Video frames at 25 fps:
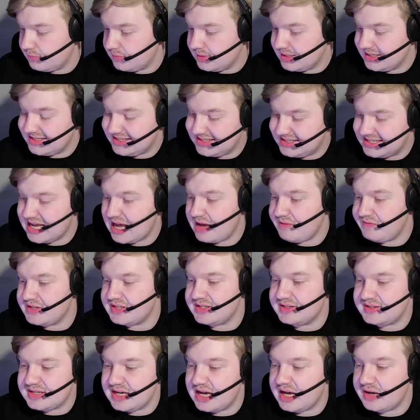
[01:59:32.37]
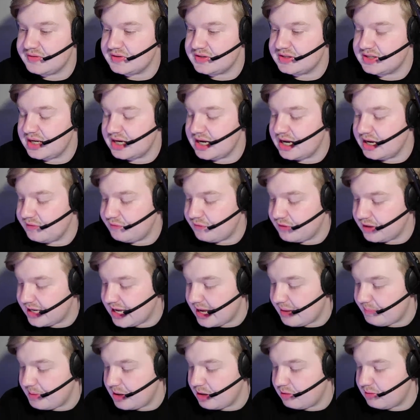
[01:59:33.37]
7 saves tonight for
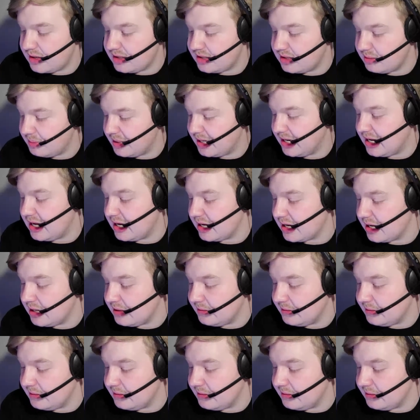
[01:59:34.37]
Kepa Arrizabalaga.